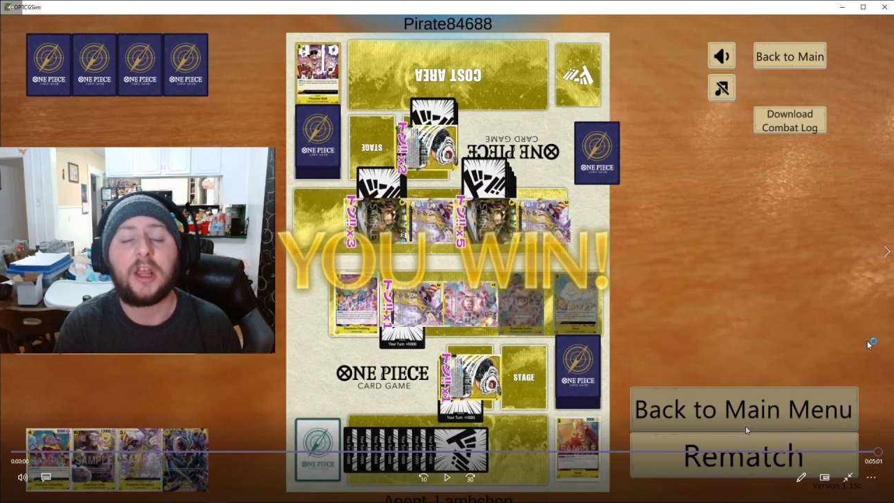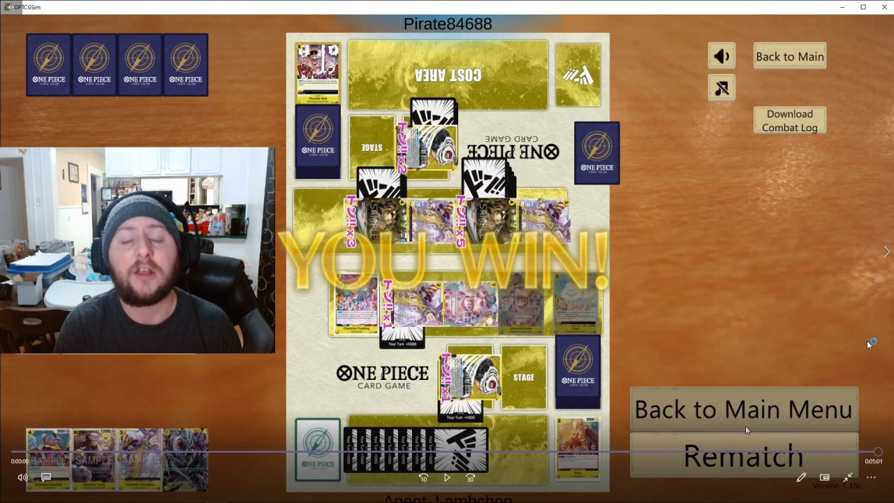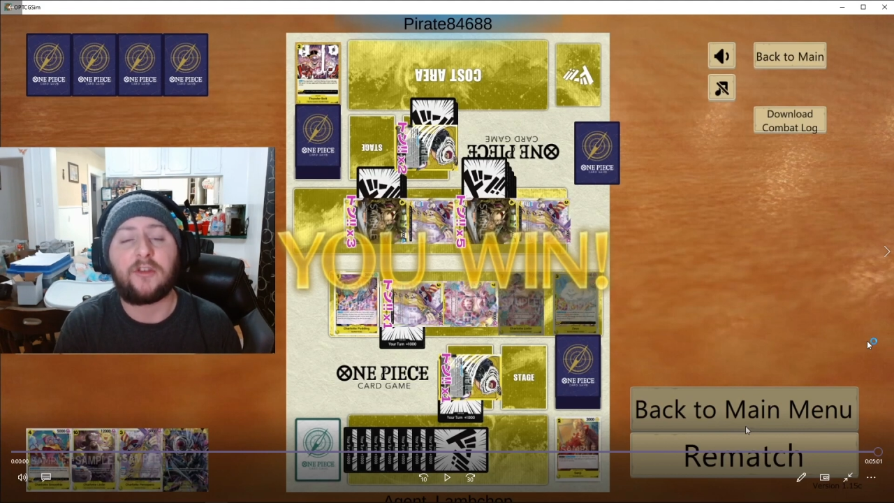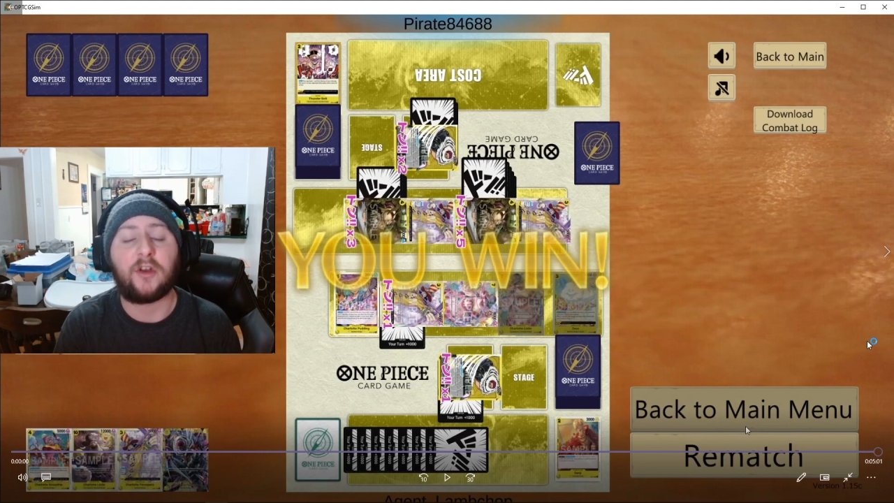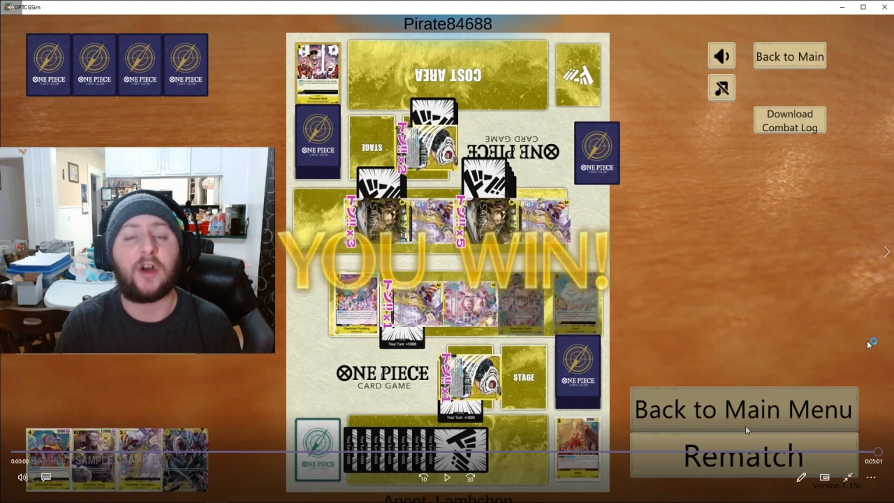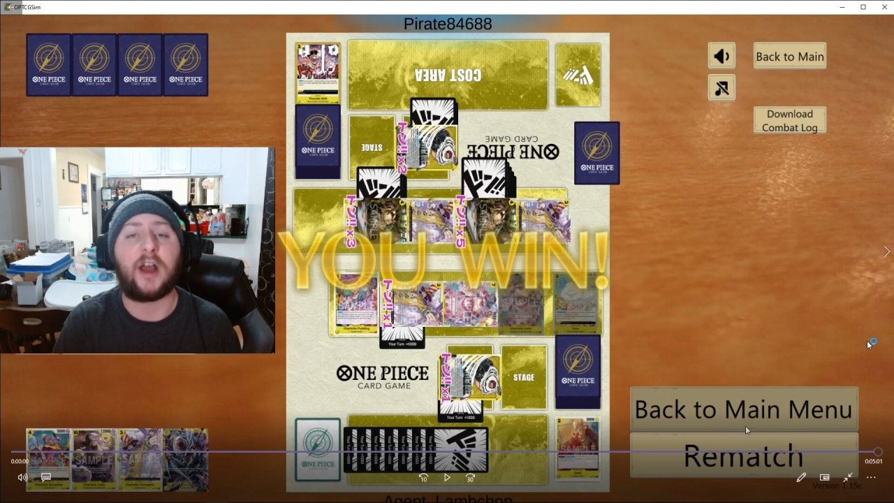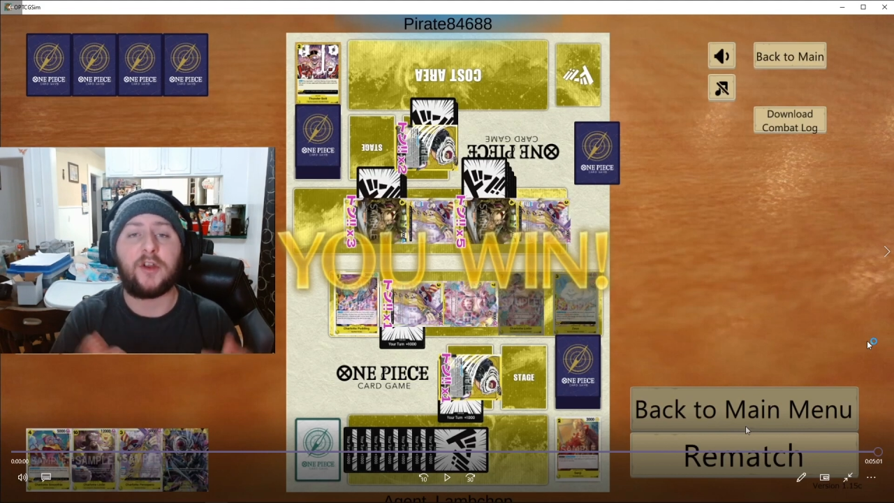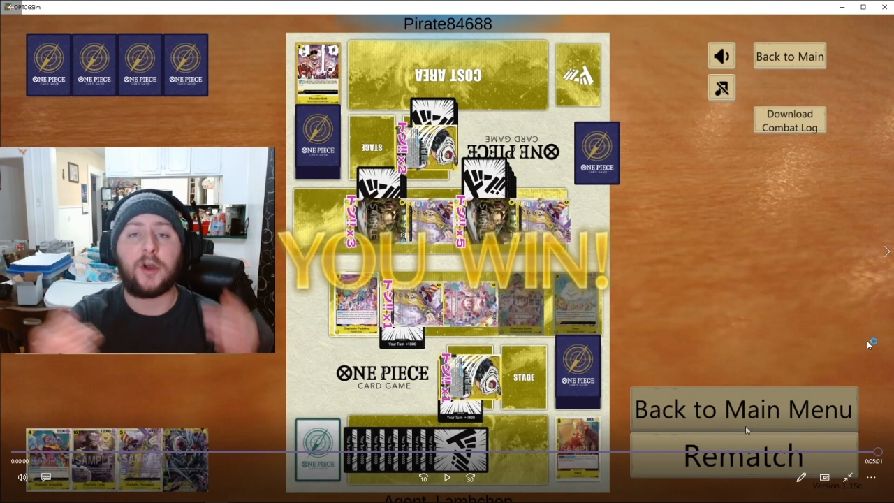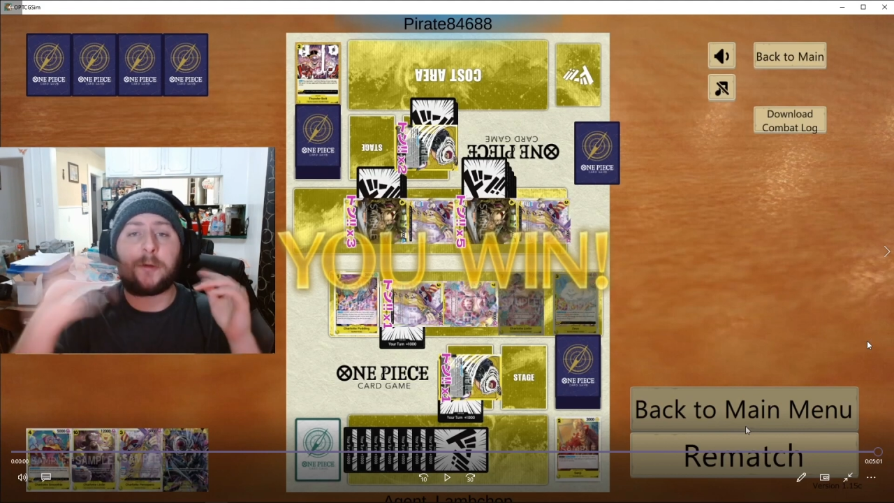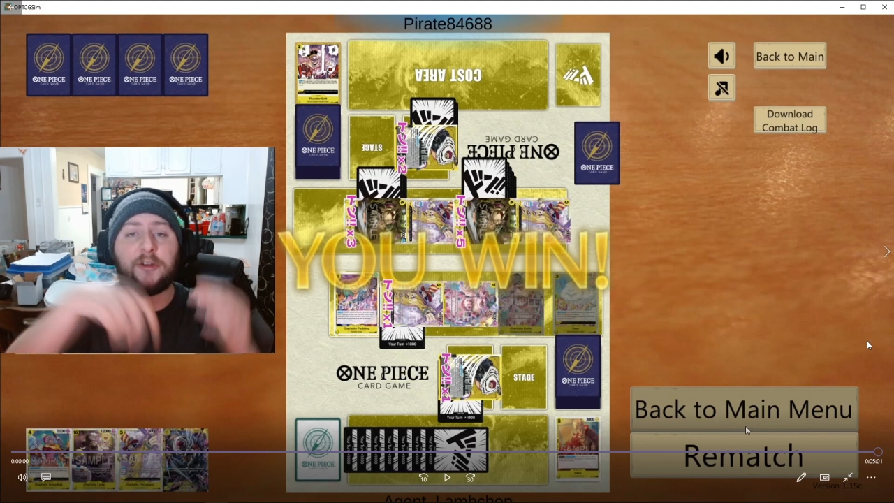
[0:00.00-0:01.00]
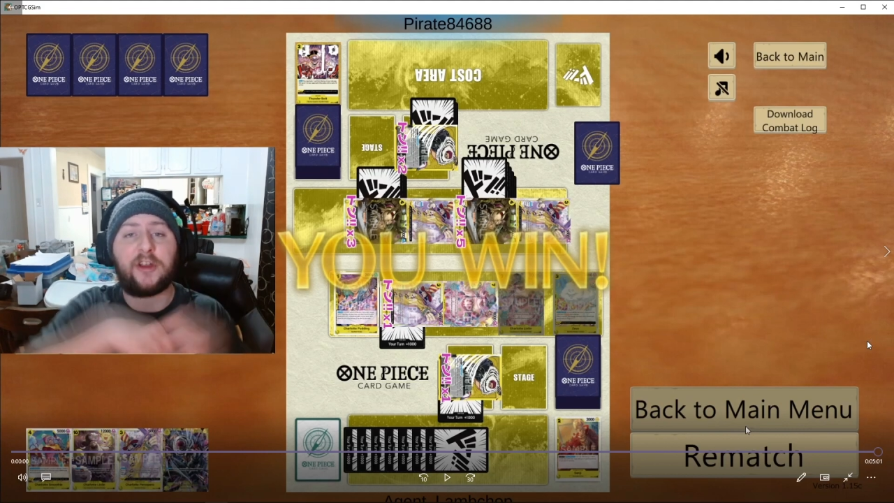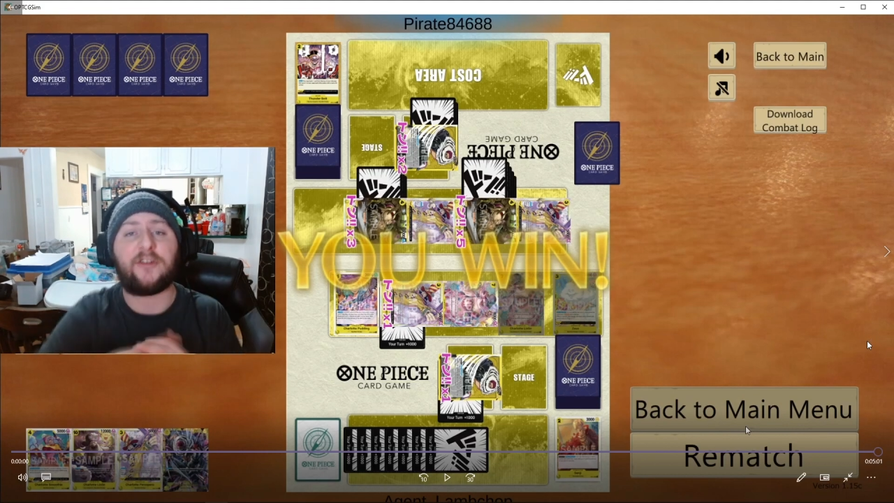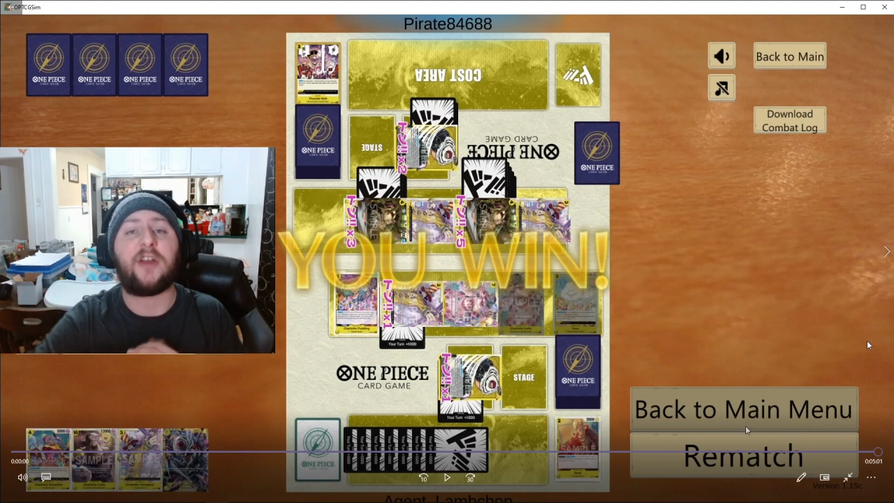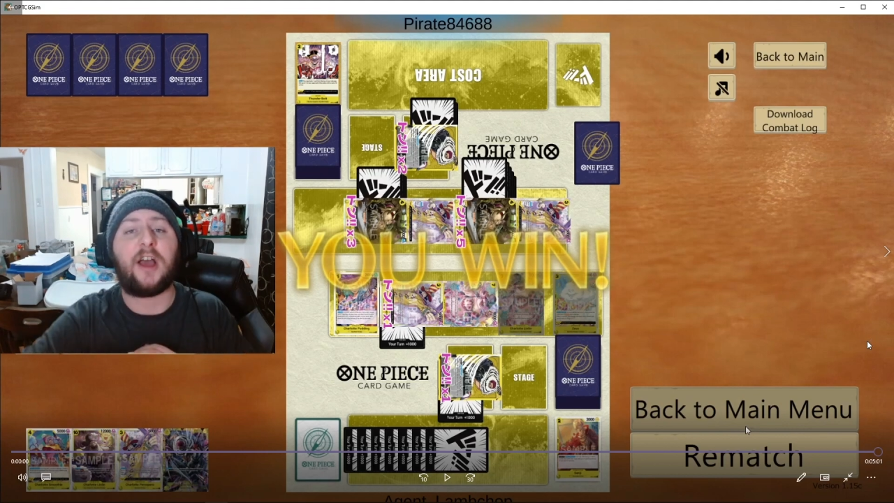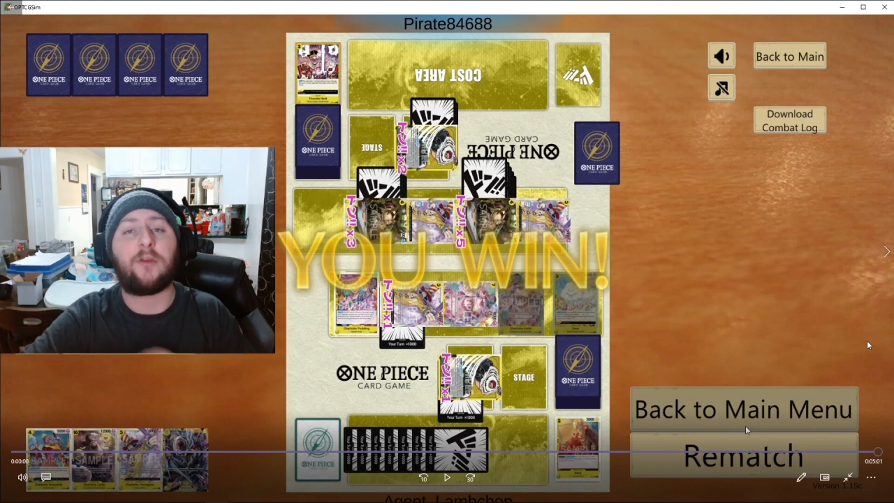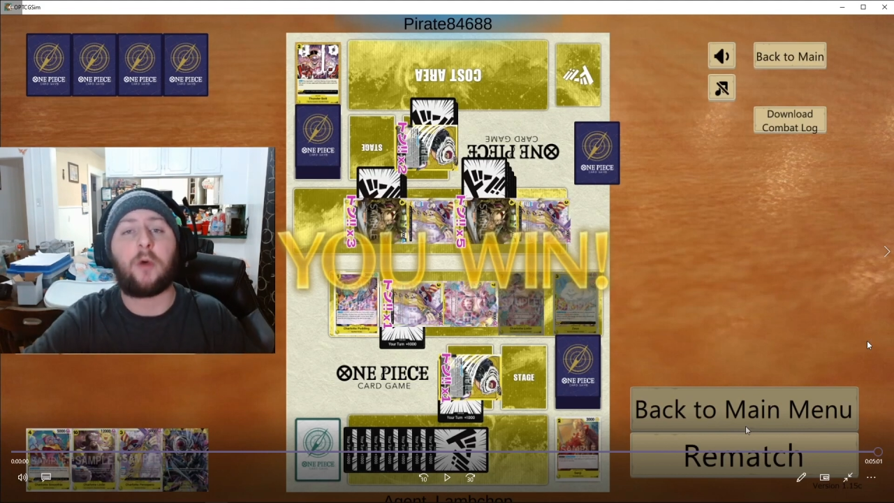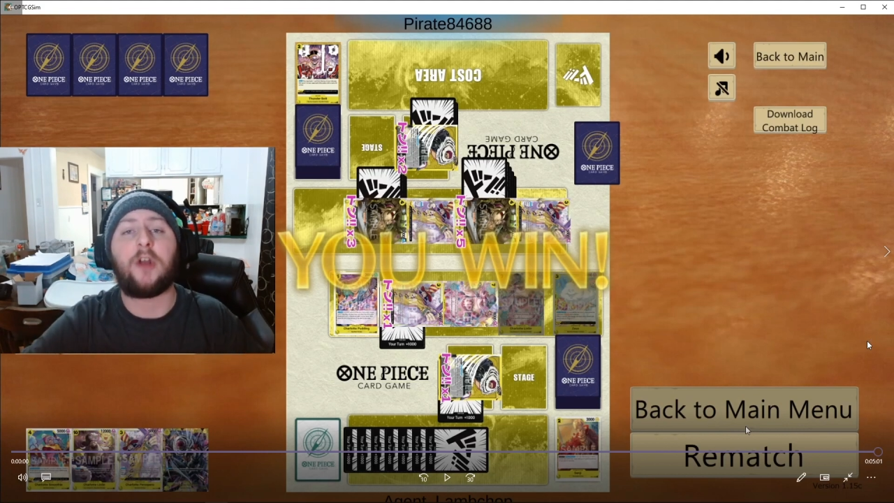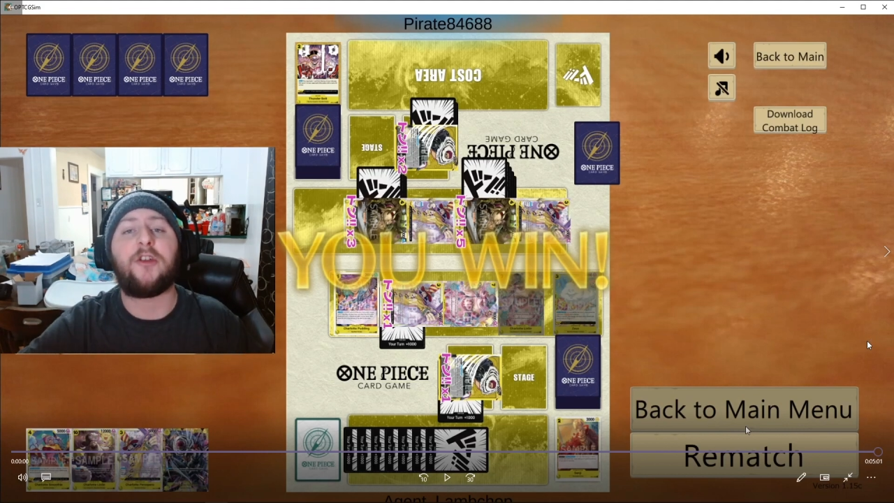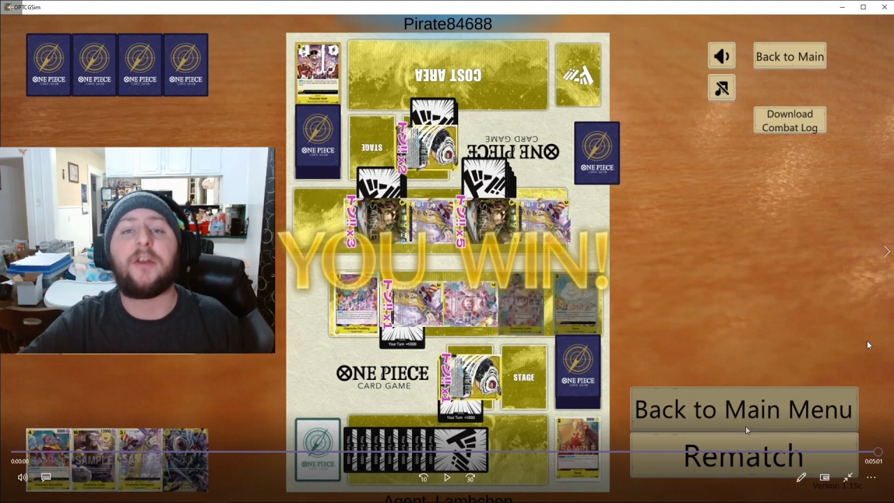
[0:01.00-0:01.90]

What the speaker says: So I do appreciate you guys watching.